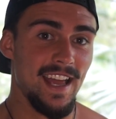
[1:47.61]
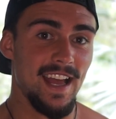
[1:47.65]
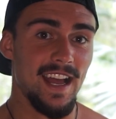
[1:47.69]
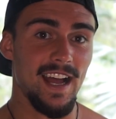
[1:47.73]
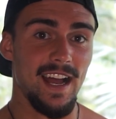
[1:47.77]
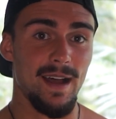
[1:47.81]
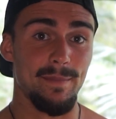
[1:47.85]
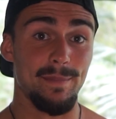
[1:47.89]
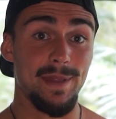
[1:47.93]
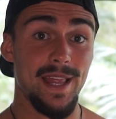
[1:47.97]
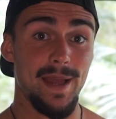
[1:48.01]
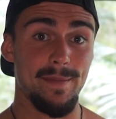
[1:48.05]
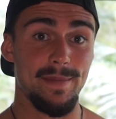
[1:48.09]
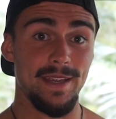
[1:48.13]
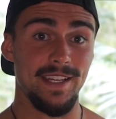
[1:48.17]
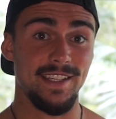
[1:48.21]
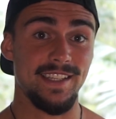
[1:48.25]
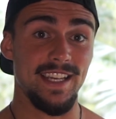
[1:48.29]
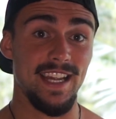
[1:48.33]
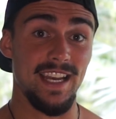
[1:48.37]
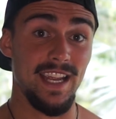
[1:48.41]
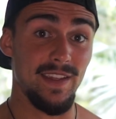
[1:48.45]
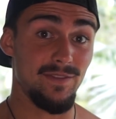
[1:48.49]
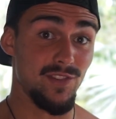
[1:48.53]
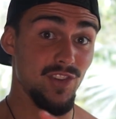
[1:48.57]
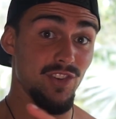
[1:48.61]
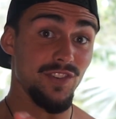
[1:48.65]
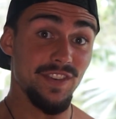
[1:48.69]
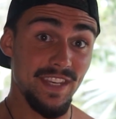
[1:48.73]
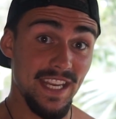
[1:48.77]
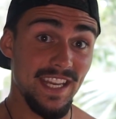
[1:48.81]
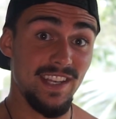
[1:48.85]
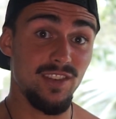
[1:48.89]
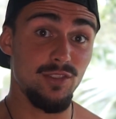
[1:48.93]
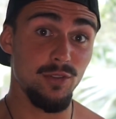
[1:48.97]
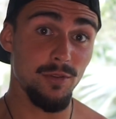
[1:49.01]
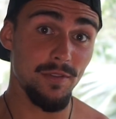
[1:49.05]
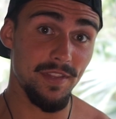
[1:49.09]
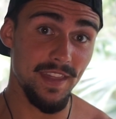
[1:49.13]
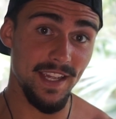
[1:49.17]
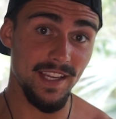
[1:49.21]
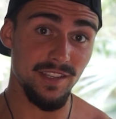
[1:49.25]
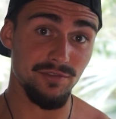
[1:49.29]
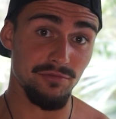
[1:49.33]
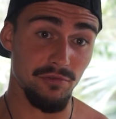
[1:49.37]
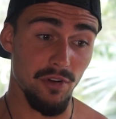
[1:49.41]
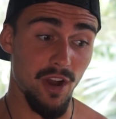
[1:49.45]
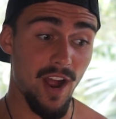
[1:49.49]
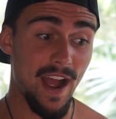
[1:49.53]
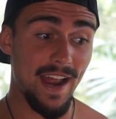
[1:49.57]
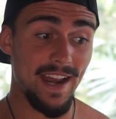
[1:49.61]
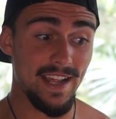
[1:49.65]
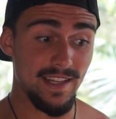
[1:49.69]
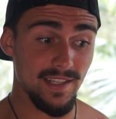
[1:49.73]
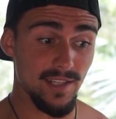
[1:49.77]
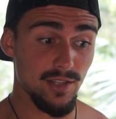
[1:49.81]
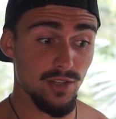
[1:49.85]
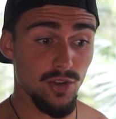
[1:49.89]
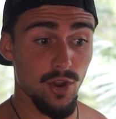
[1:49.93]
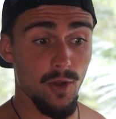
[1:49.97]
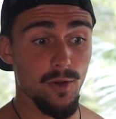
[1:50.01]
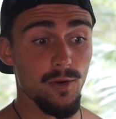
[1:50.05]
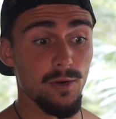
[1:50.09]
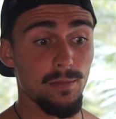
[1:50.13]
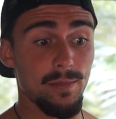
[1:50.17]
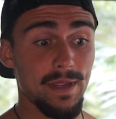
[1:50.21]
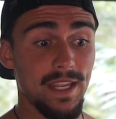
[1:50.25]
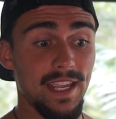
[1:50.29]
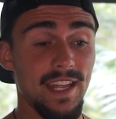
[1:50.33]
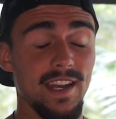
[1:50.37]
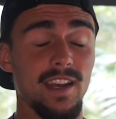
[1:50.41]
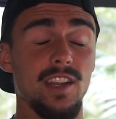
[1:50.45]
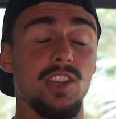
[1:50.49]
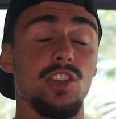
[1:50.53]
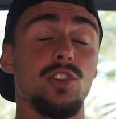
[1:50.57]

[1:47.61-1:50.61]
But that being said, if you did do things right as a total beginner,